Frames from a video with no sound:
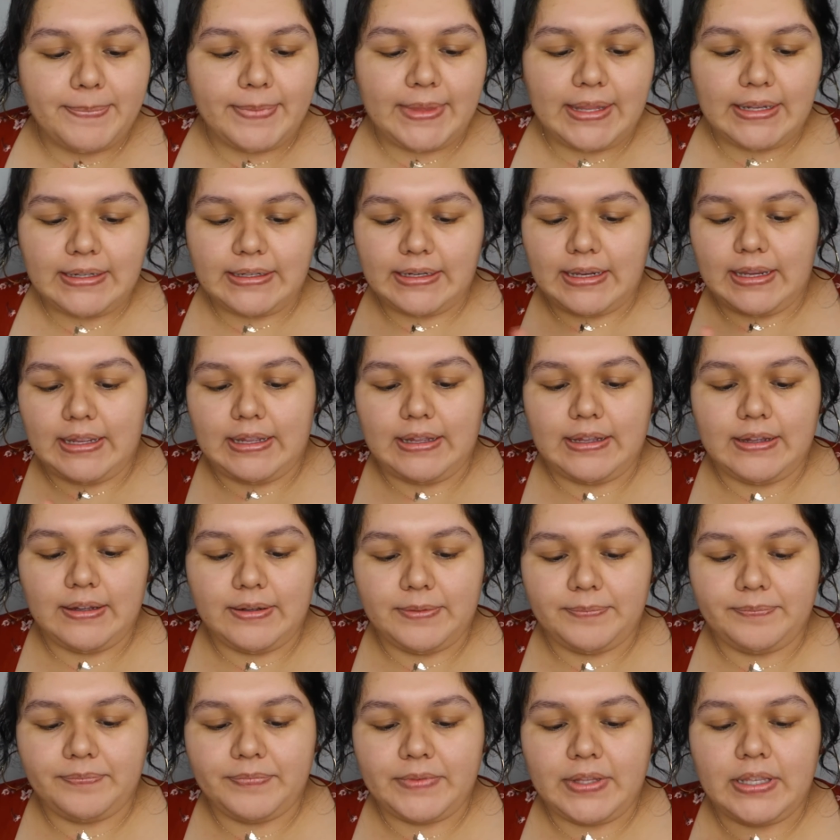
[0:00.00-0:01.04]
And
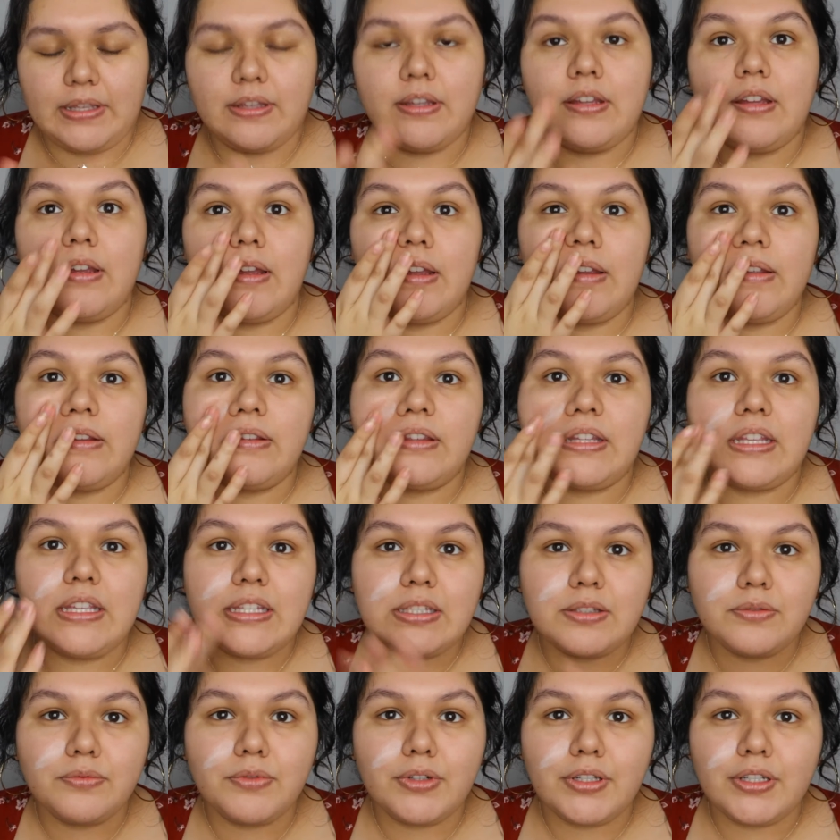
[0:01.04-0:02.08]
yeah,
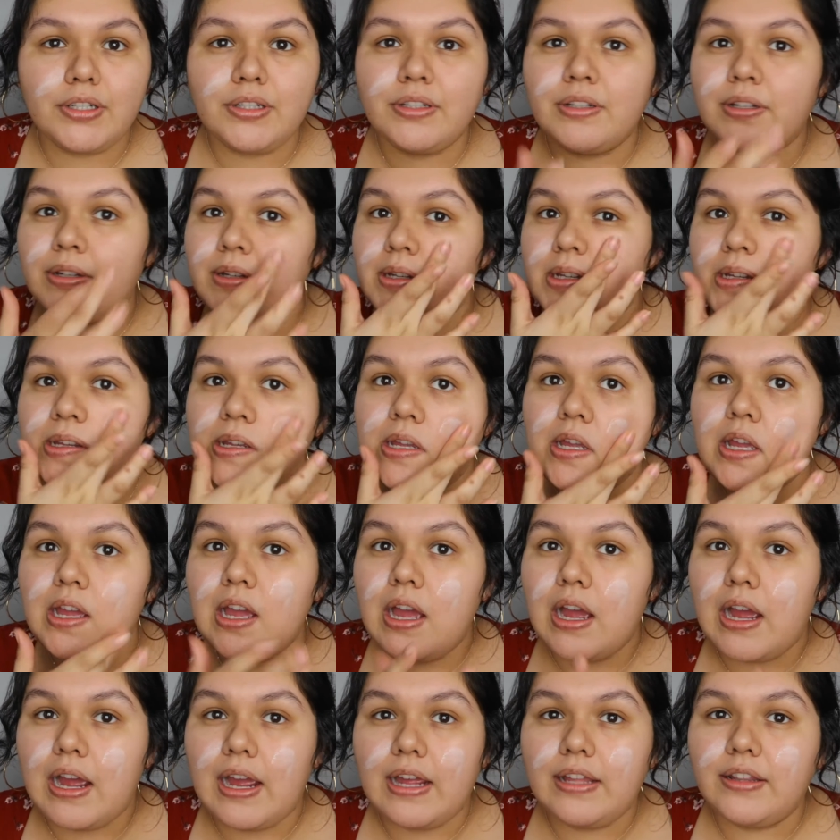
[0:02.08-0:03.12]
this one,
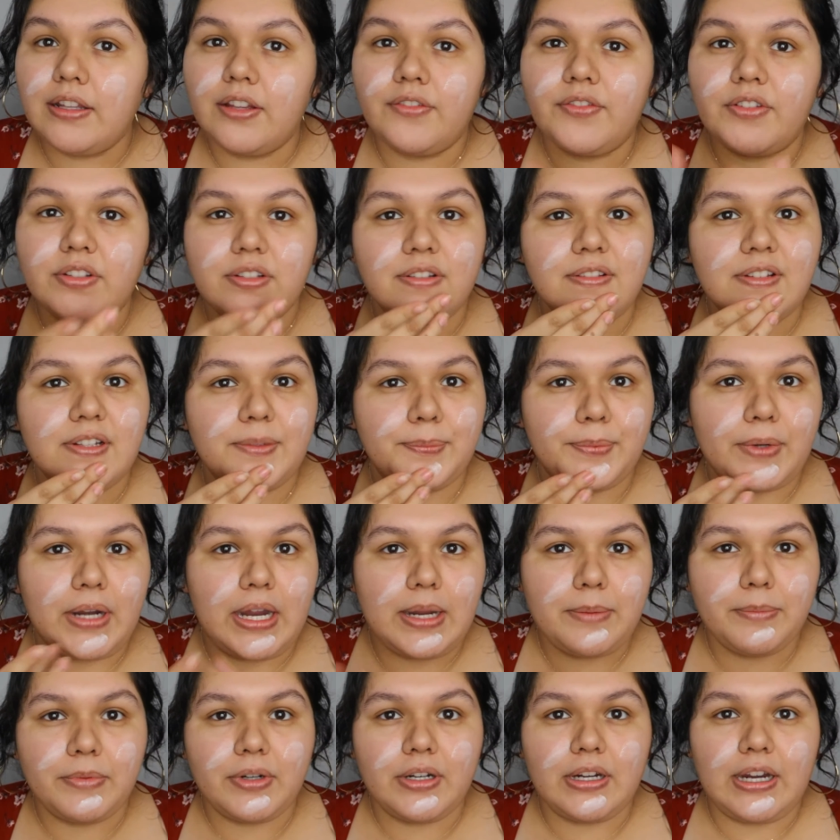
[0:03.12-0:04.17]
I love using this
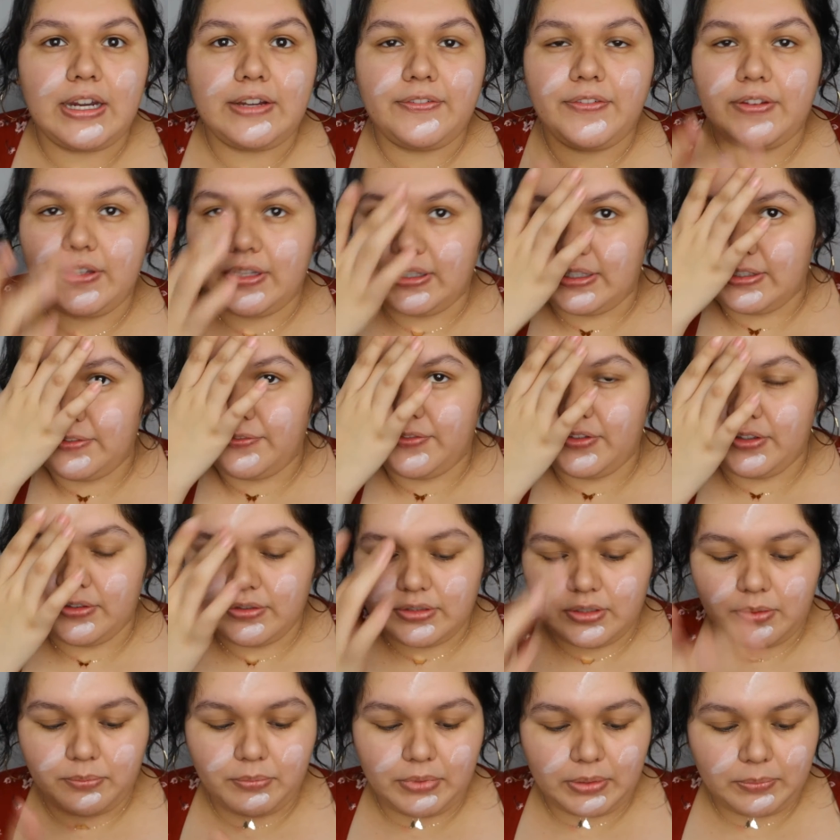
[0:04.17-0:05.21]
primer. I feel like it fills
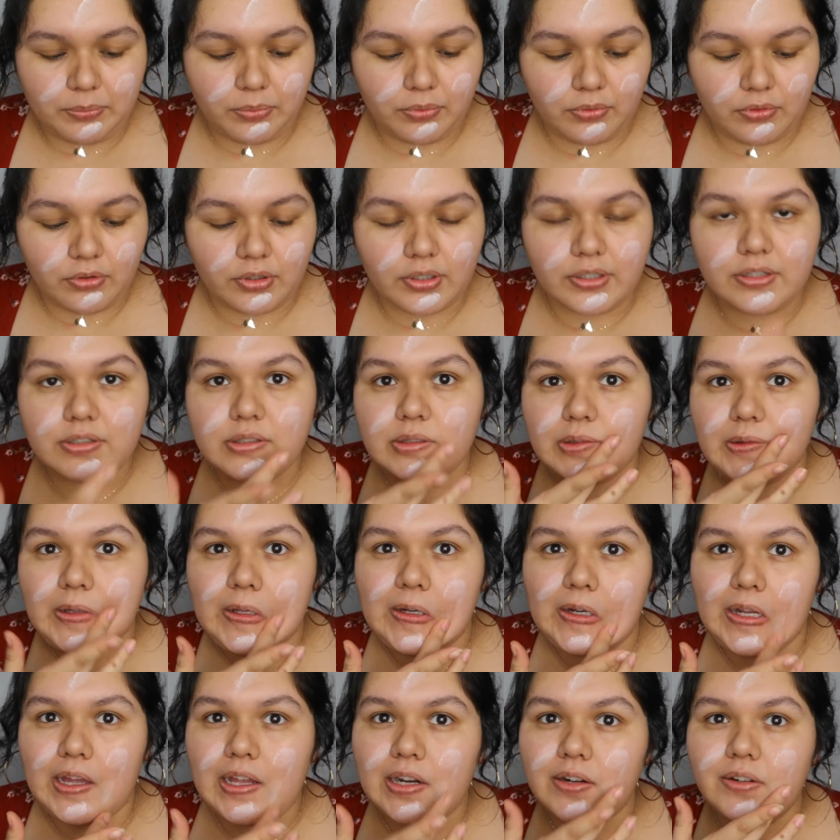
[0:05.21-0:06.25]
up my pores,
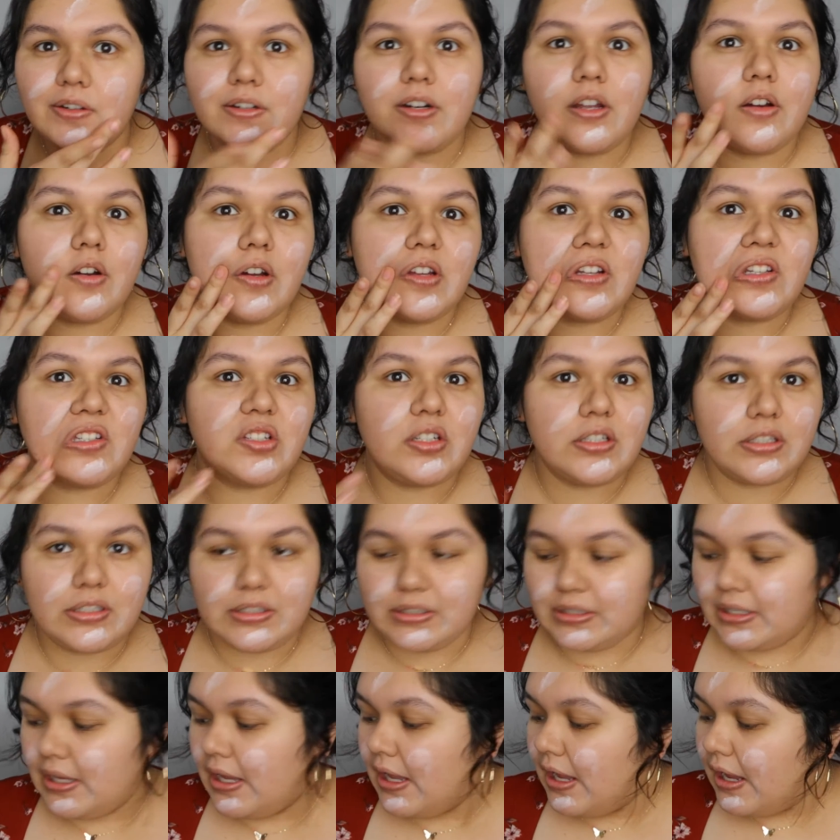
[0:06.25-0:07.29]
and I don't know, it's just,
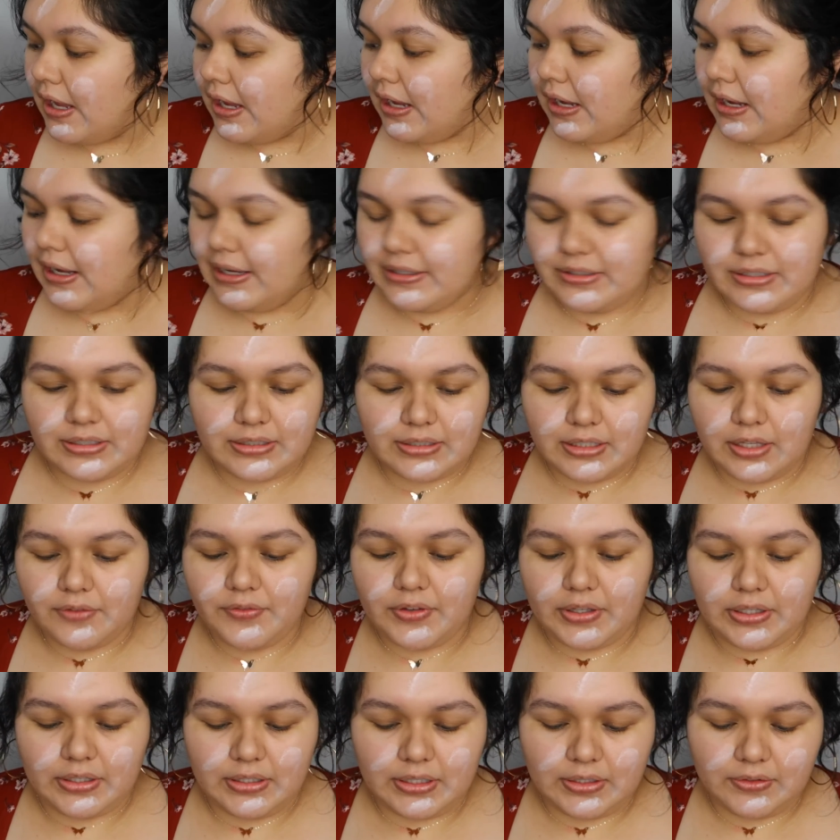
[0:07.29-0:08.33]
I just love
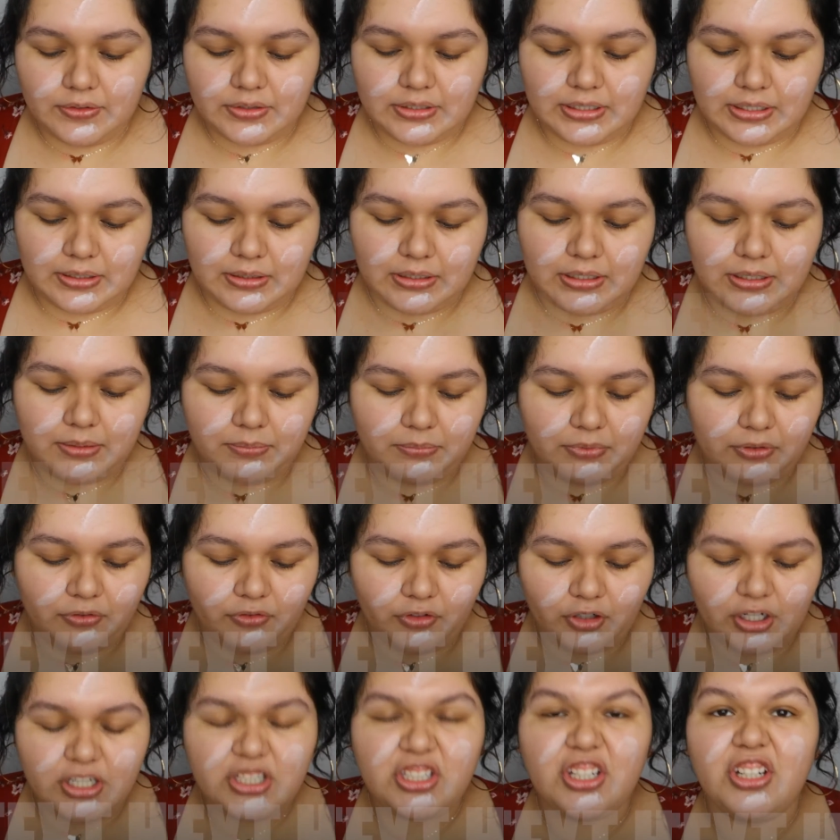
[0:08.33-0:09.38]
it. It was like
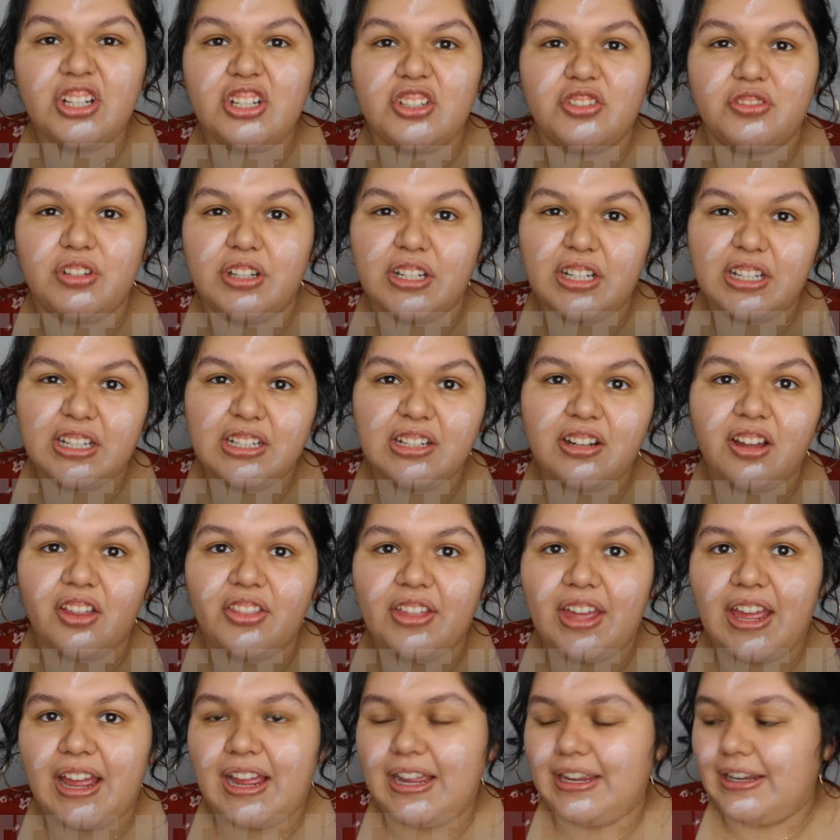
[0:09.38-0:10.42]
before it started trending and all
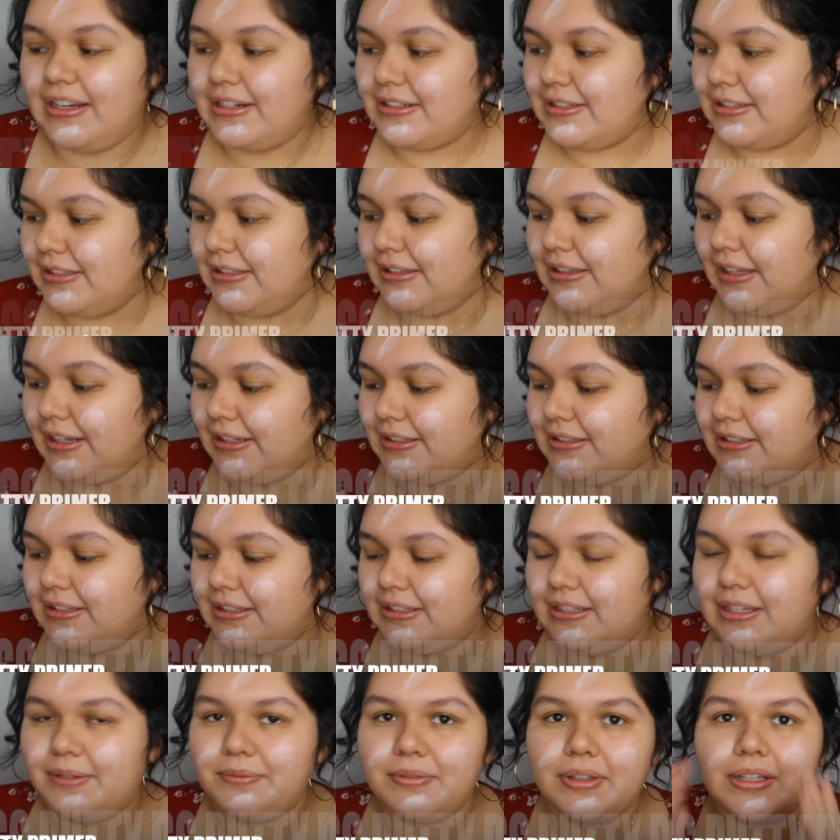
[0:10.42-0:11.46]
that, I actually liked
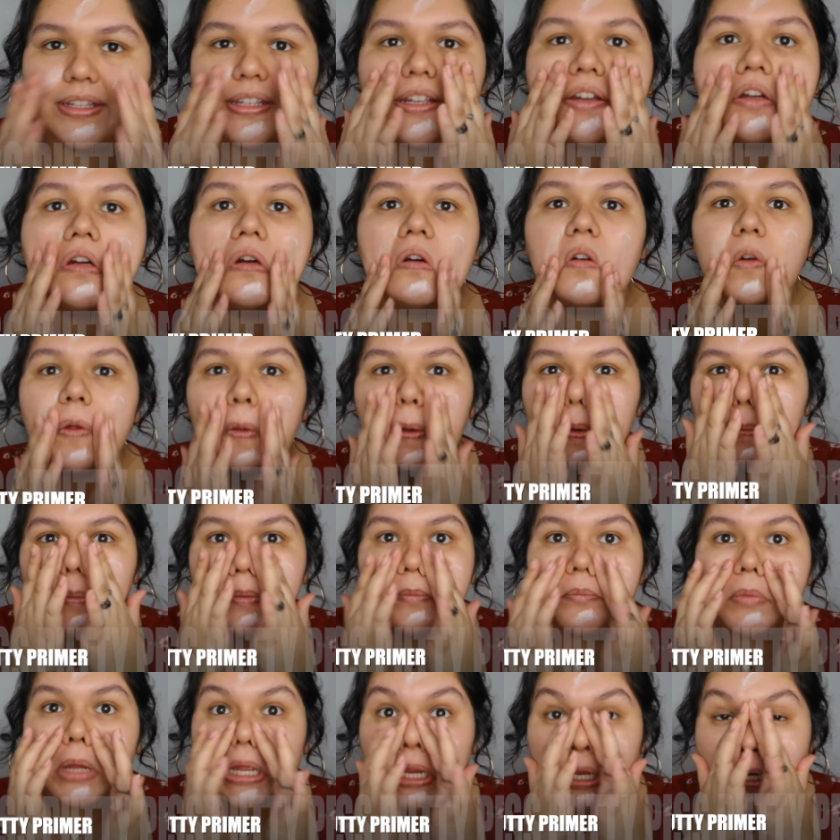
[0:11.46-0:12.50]
it. I'm like, oh, let me
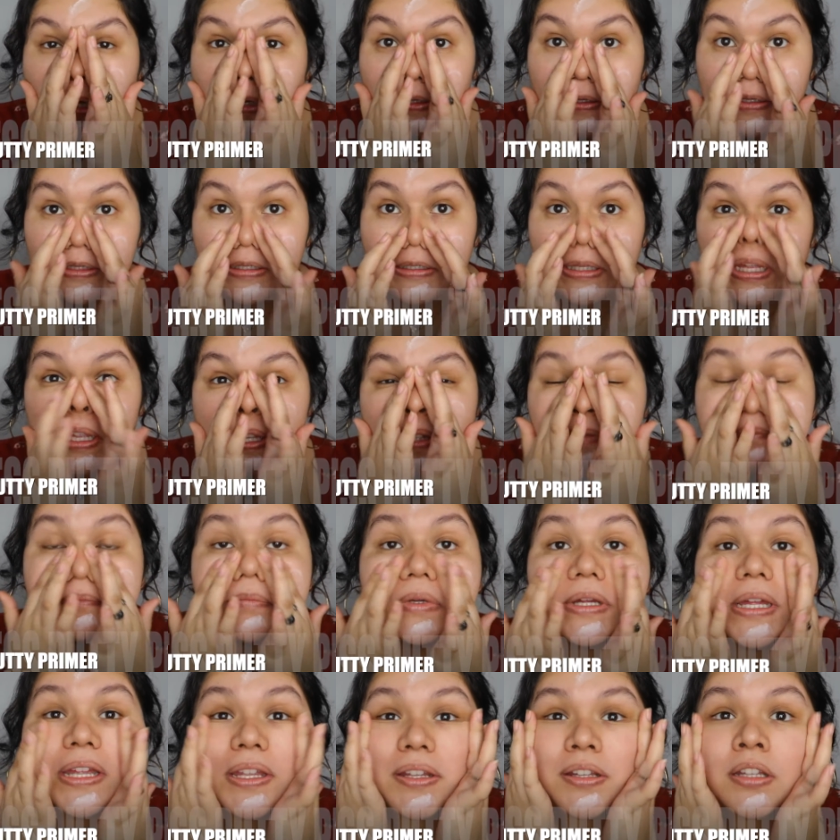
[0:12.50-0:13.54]
buy it.
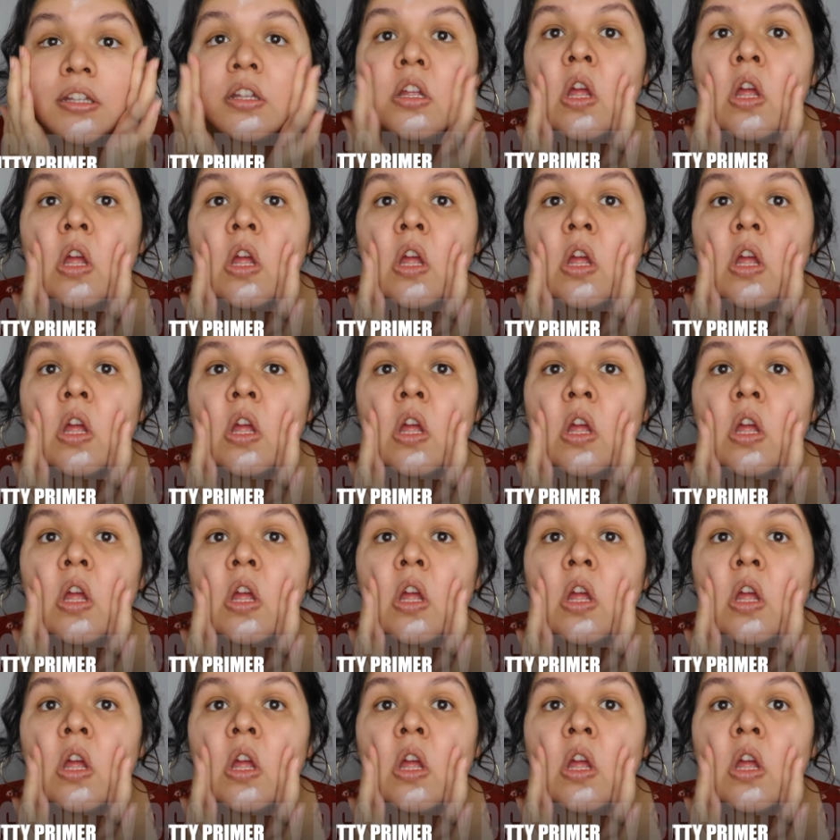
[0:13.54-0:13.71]
But